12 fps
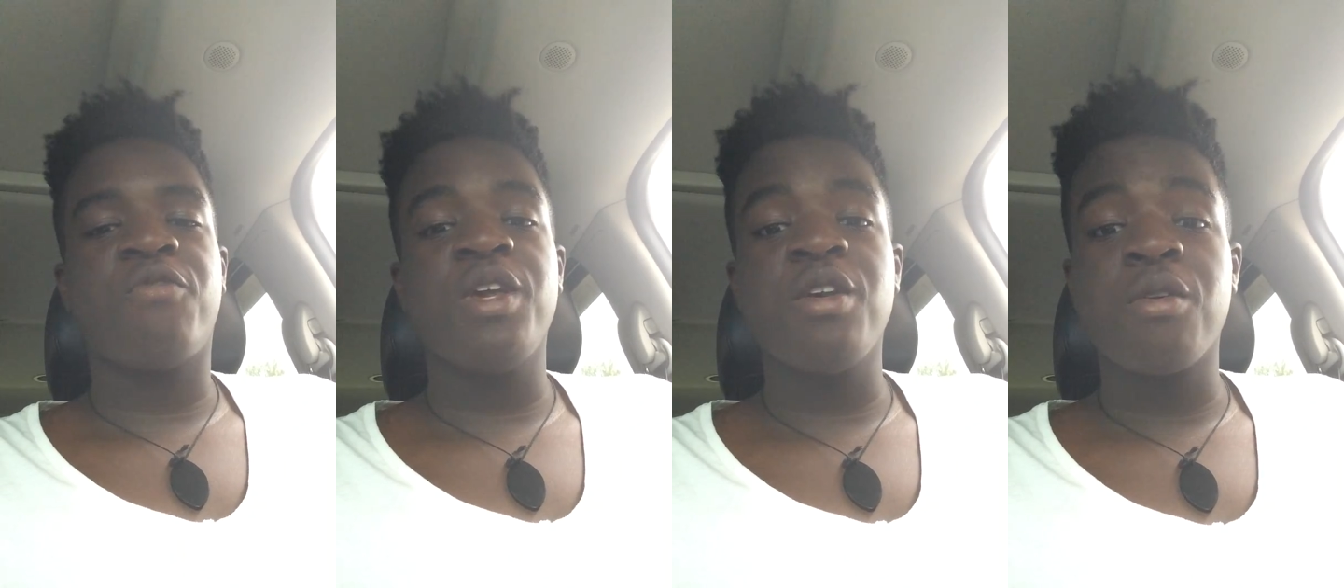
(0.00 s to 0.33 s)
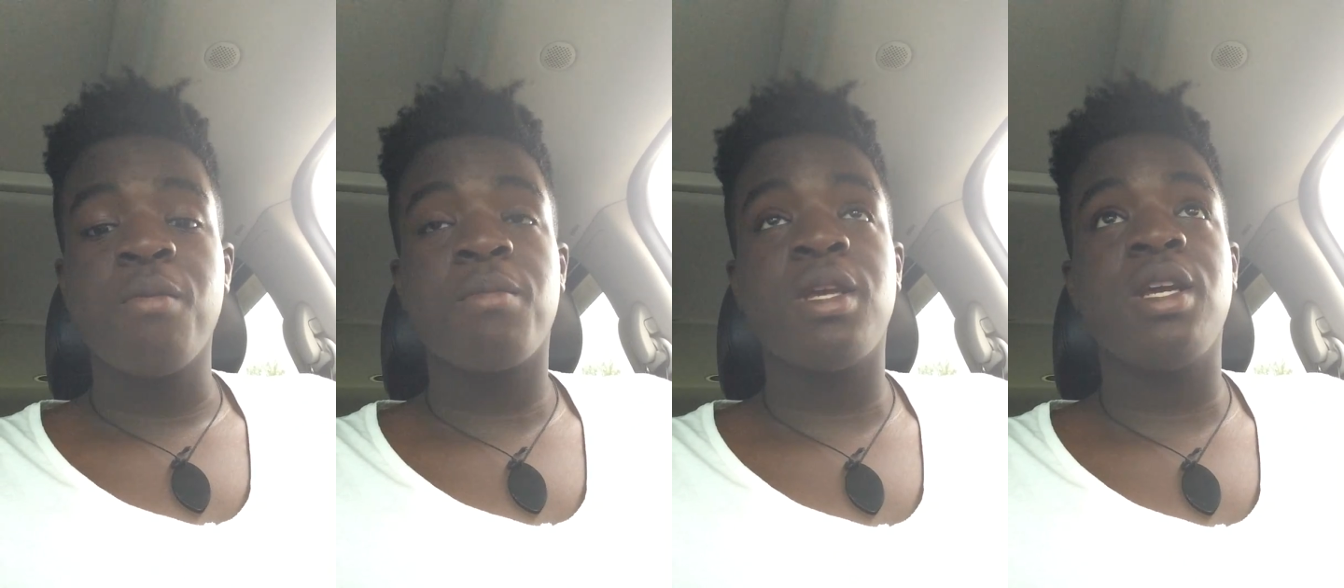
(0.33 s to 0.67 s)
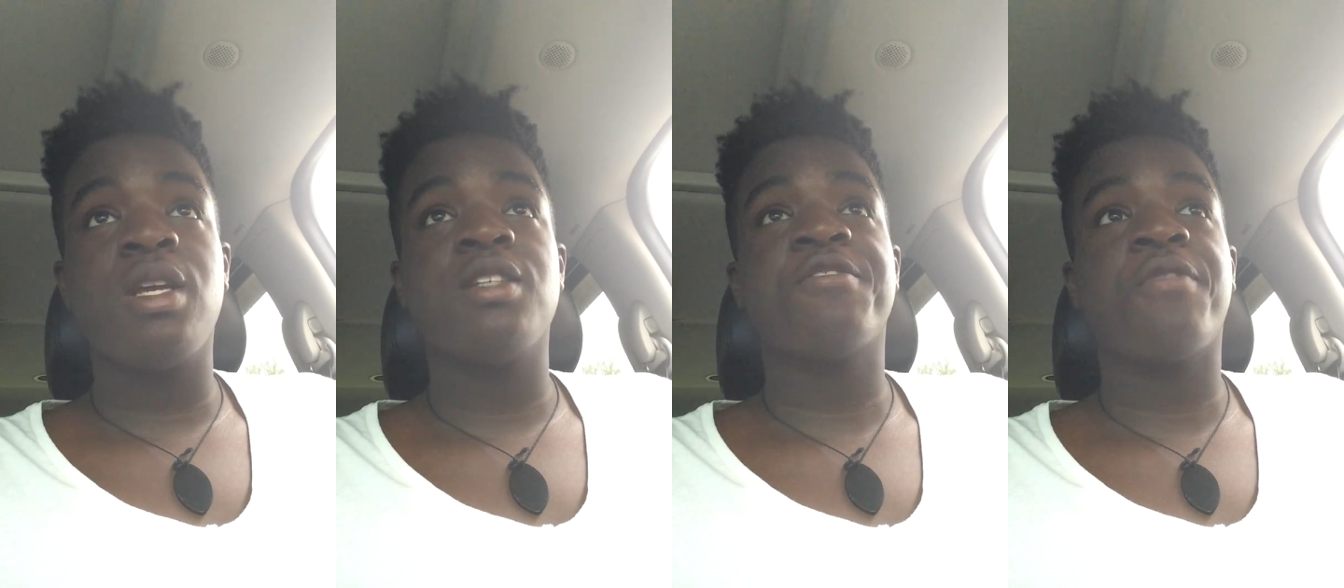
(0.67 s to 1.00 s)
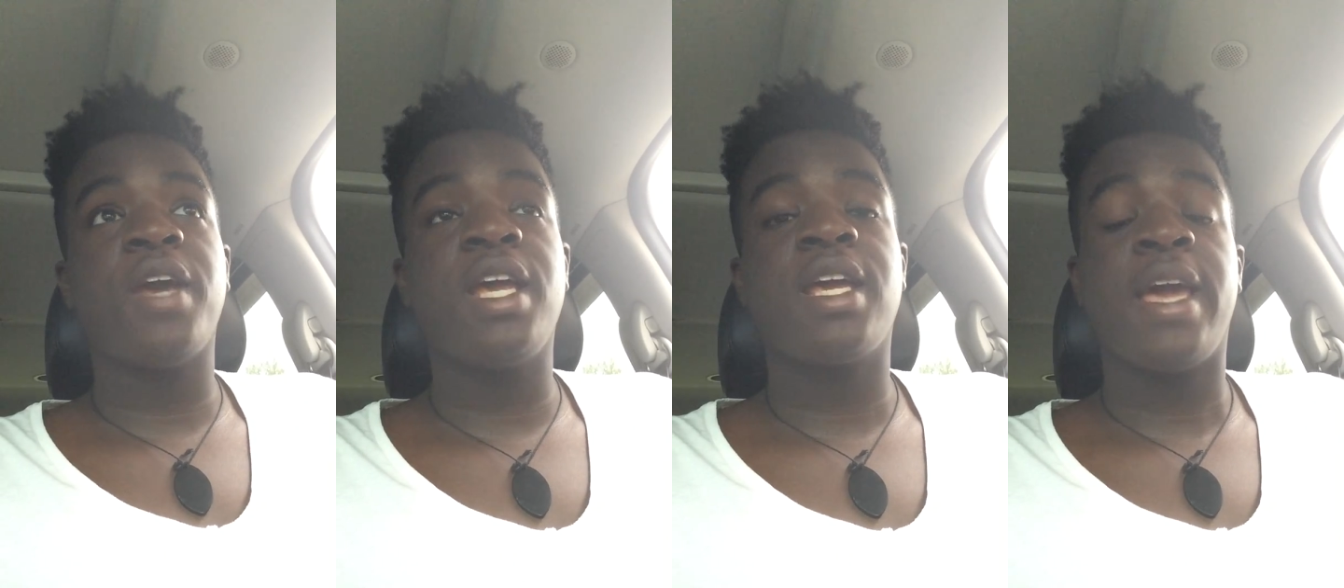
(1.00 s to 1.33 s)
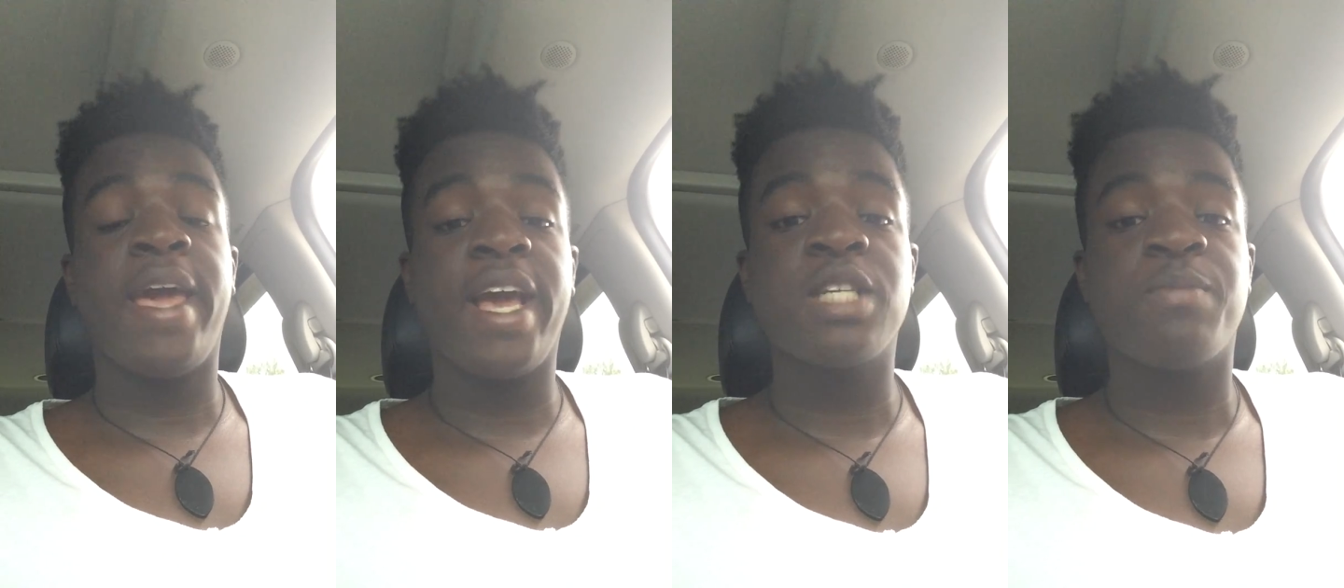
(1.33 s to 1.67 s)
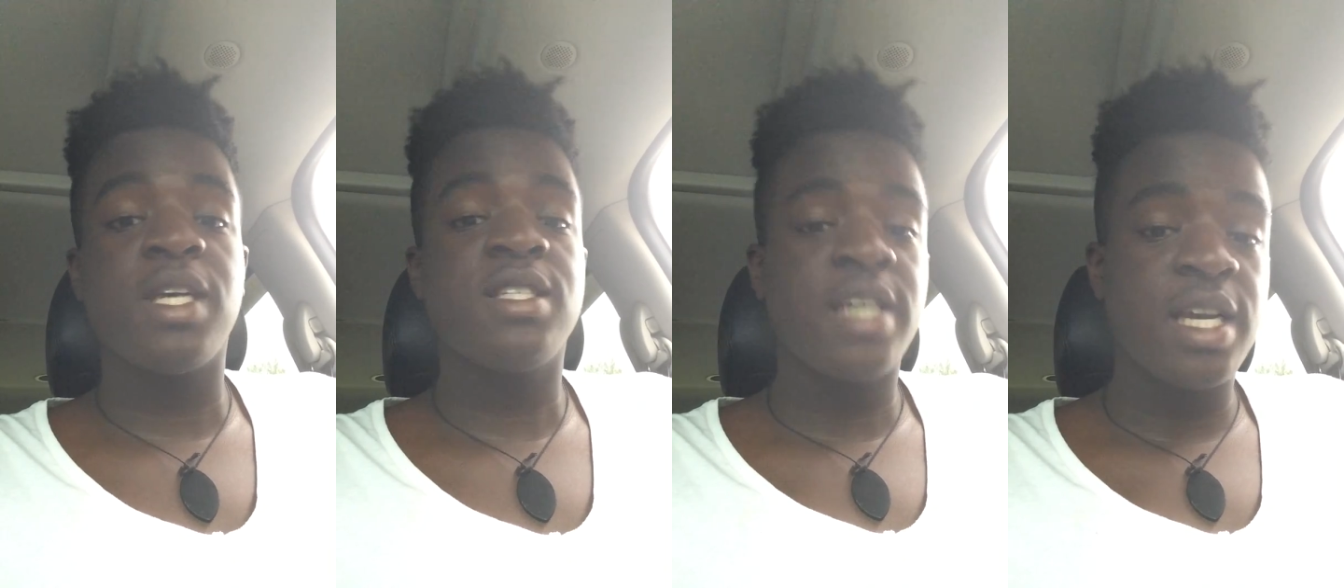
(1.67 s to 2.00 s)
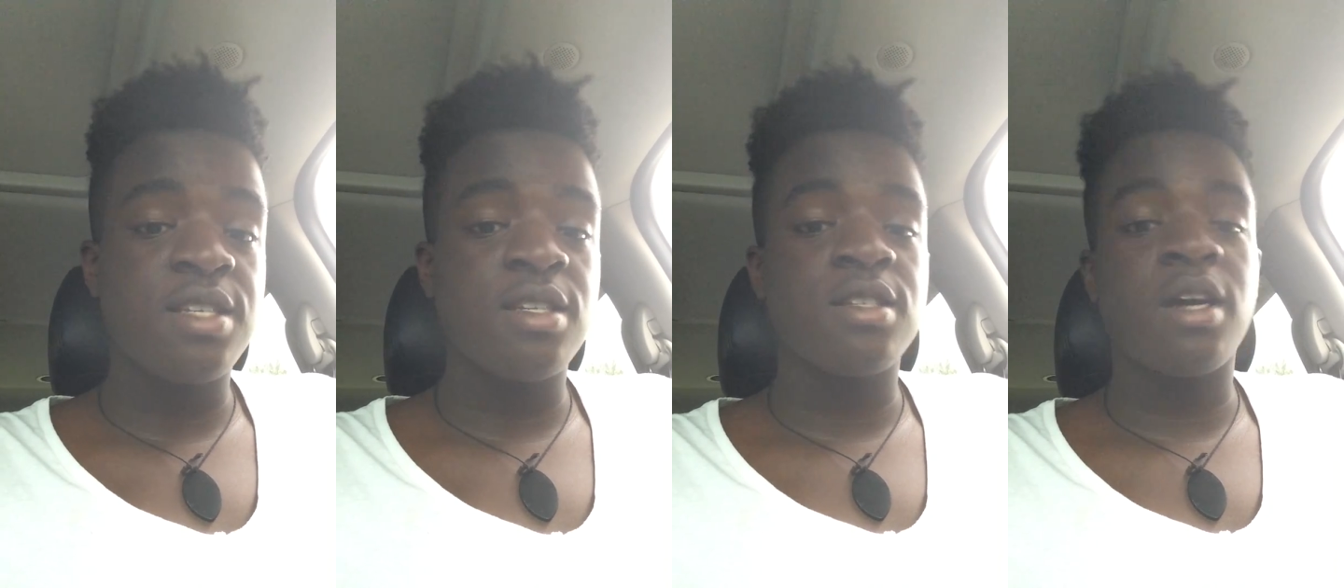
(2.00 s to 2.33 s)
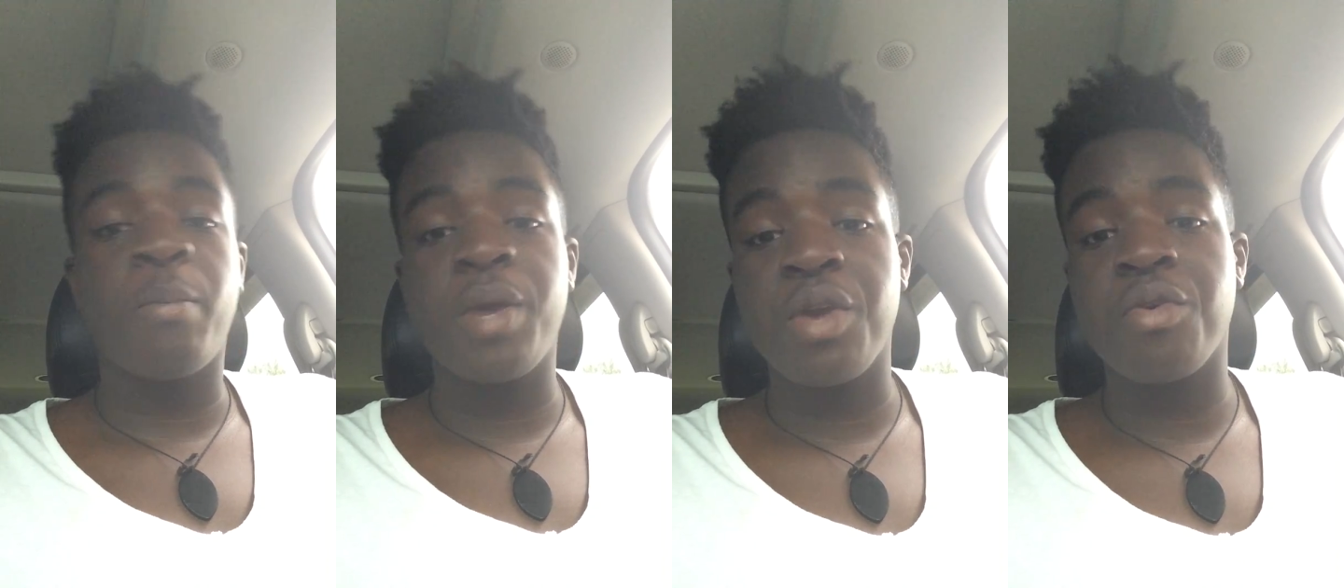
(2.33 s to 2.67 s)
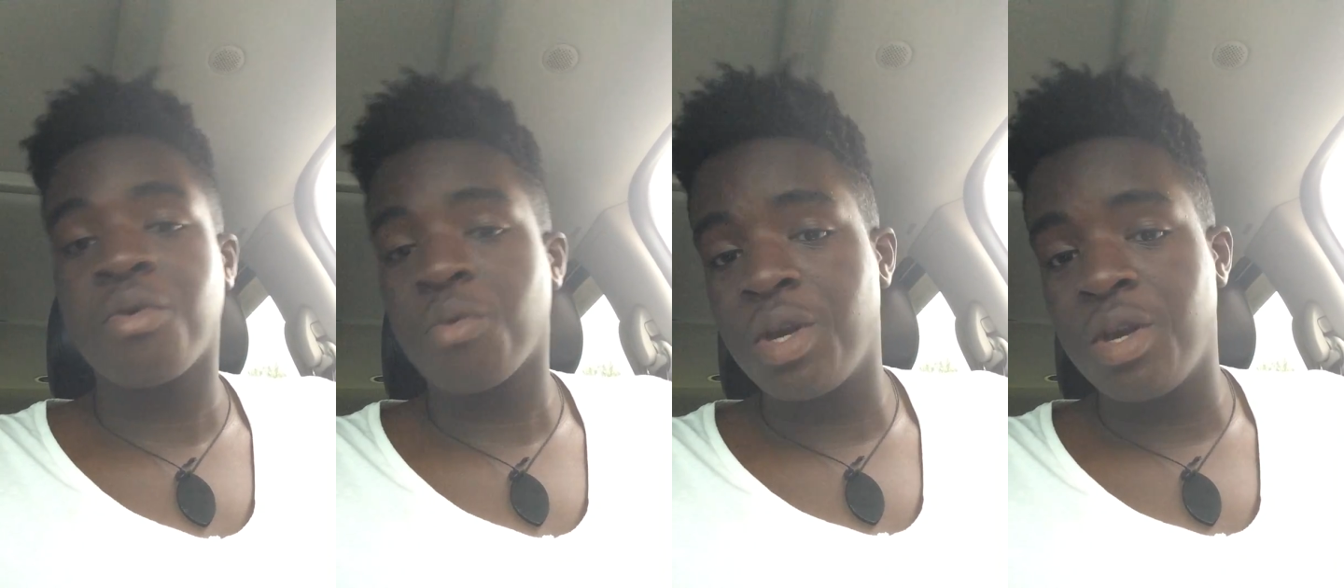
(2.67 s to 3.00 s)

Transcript: Fear means fake expectations appearing